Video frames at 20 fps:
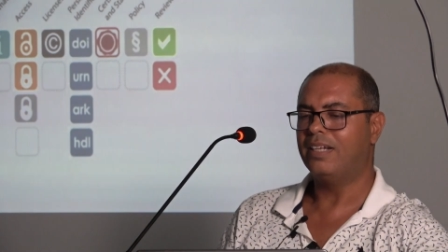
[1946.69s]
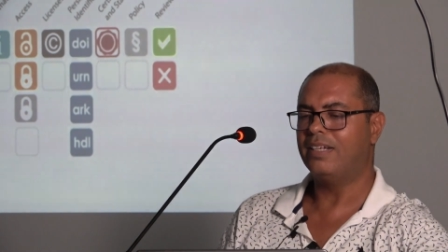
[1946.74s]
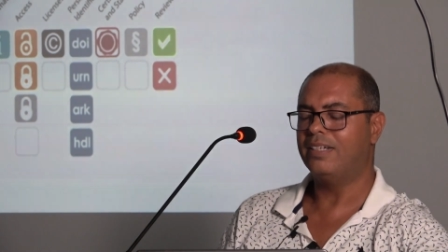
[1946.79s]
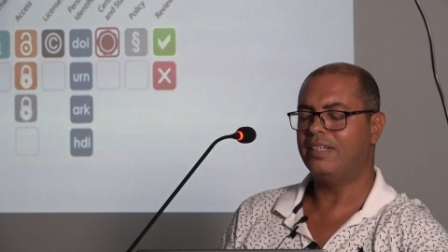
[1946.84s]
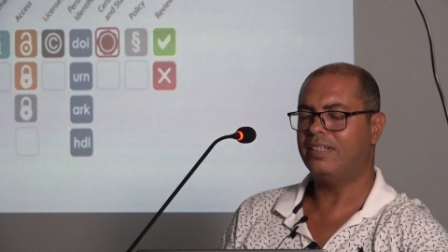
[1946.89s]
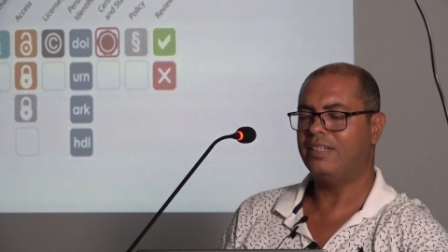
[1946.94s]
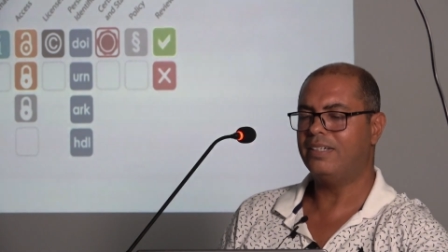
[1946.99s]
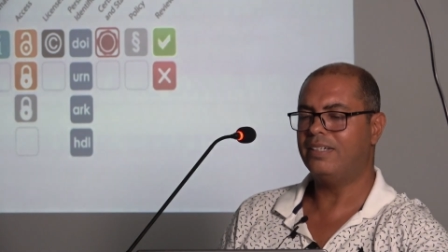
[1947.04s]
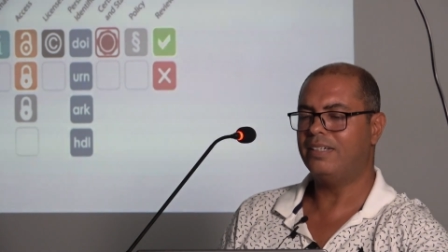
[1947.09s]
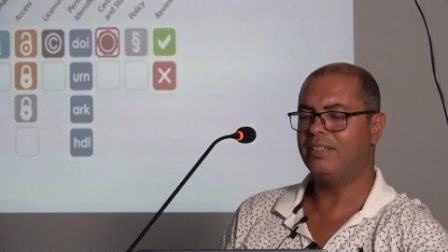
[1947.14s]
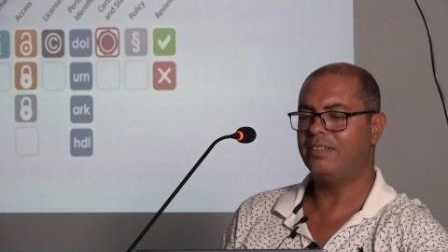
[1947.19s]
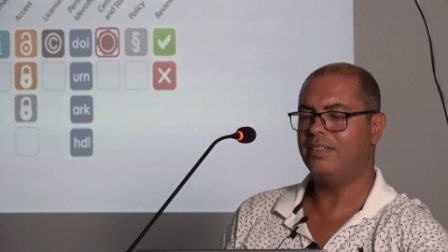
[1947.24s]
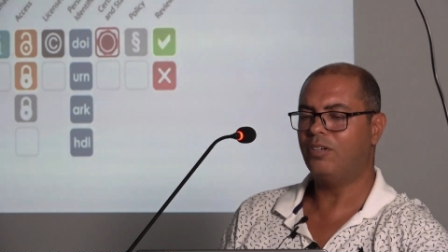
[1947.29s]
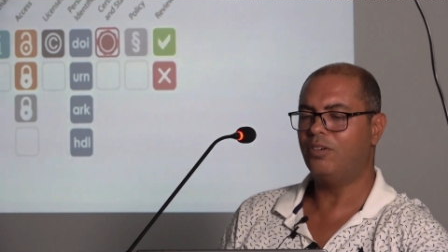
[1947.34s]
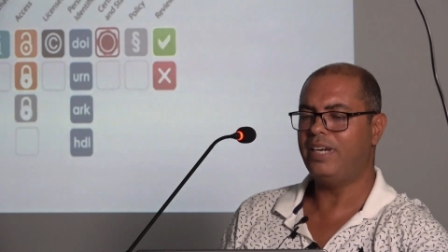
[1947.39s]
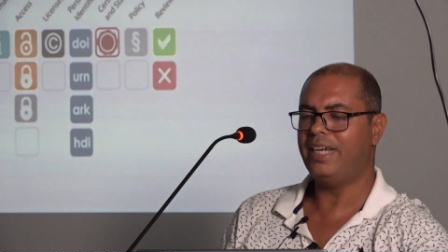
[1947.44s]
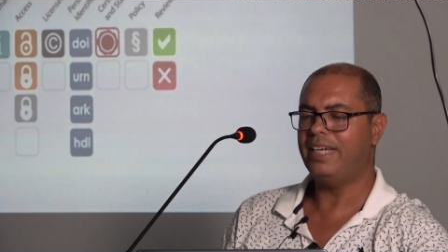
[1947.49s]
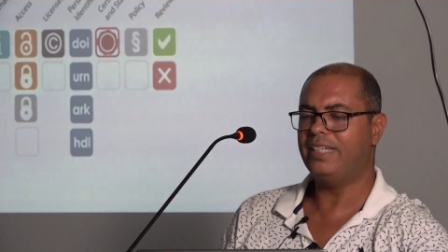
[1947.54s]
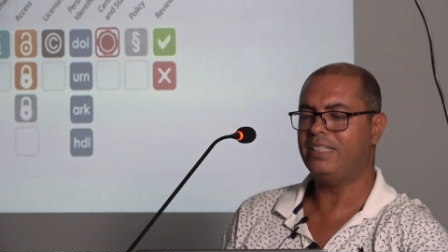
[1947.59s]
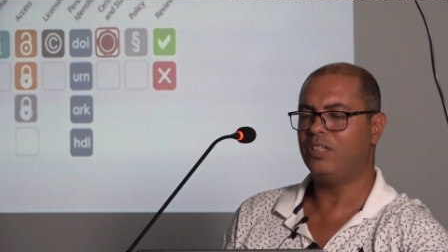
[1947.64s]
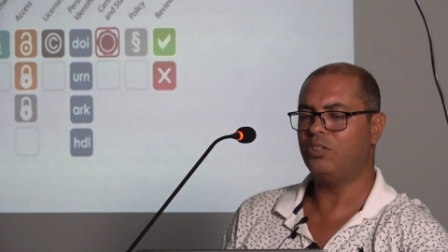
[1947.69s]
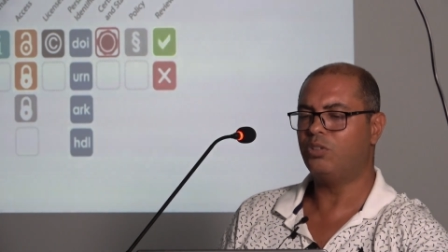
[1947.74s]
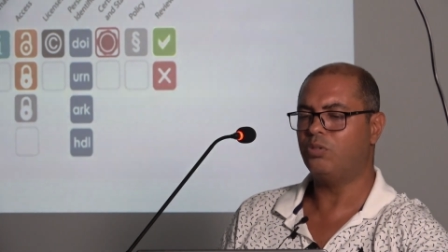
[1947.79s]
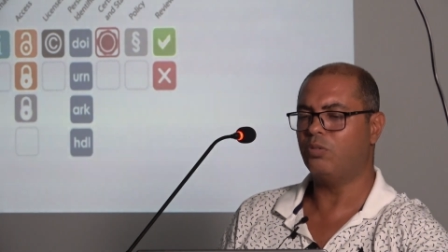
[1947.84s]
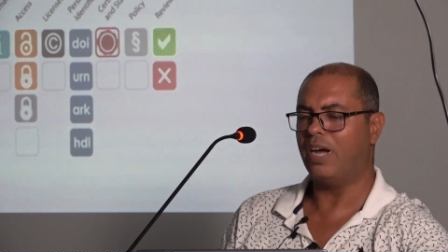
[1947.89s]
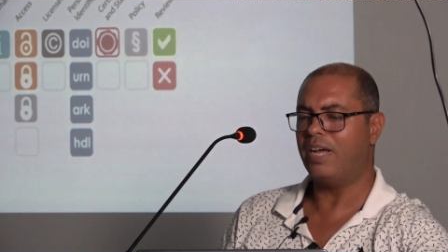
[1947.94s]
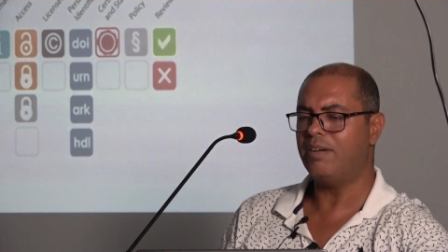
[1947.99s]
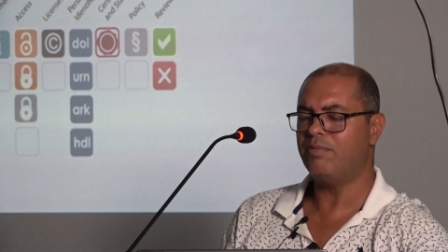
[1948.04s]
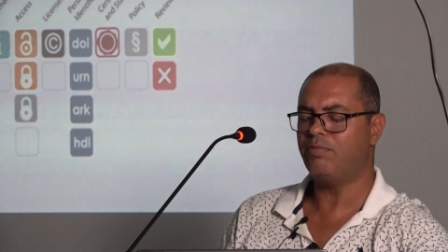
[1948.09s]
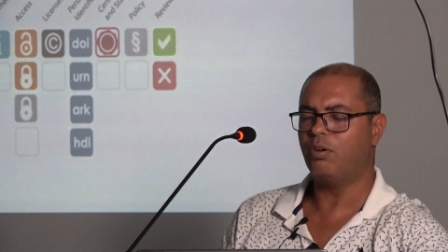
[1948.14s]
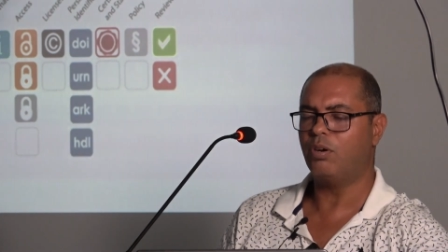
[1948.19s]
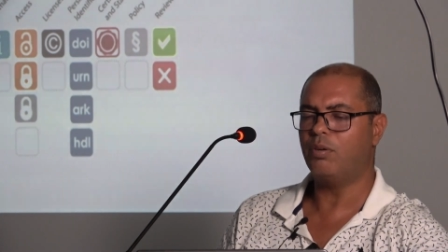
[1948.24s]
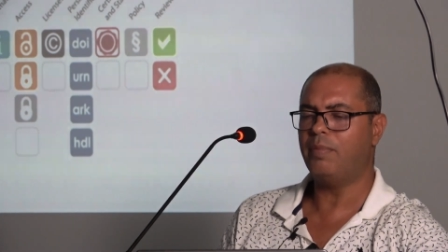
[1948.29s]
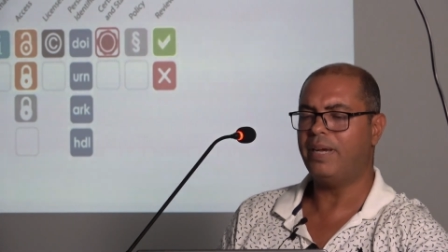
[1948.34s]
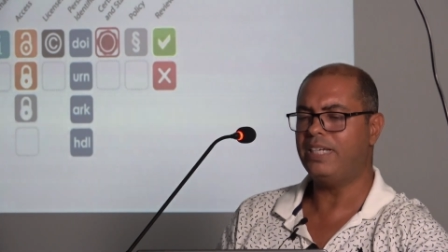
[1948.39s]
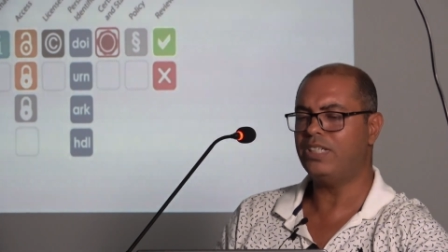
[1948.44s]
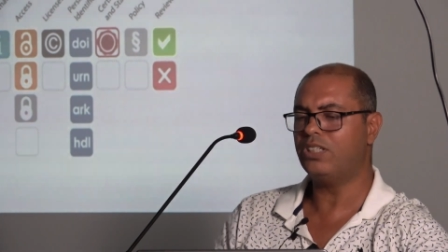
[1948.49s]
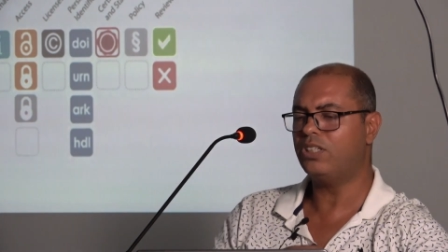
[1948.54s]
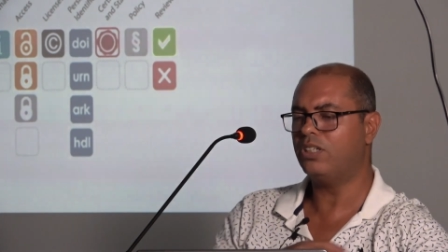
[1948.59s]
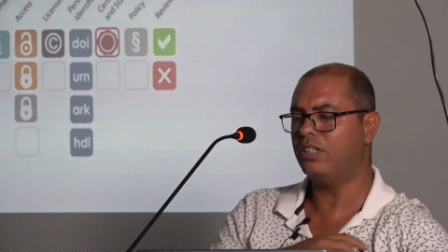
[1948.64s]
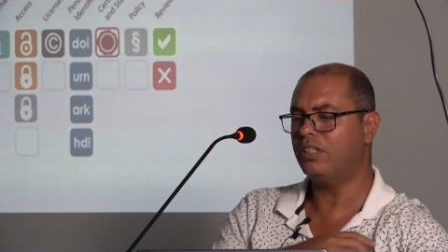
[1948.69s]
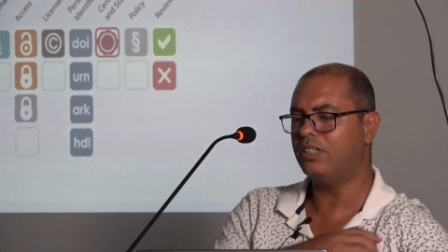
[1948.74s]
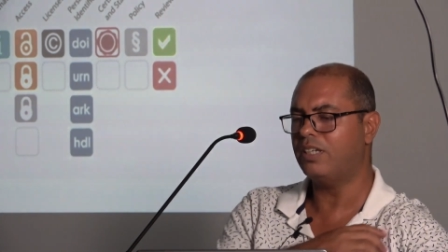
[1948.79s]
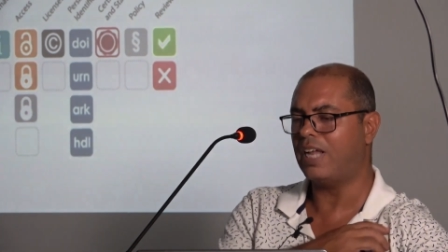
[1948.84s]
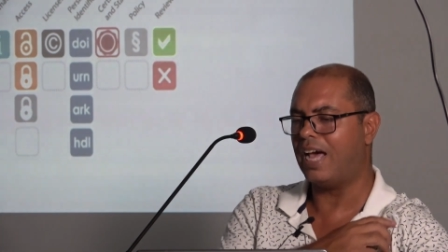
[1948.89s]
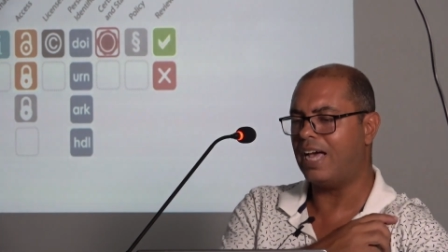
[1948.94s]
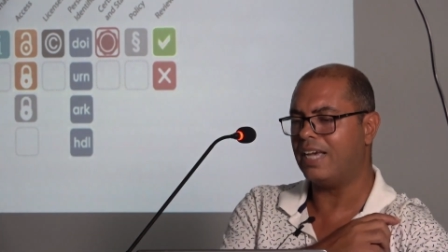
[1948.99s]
related to information,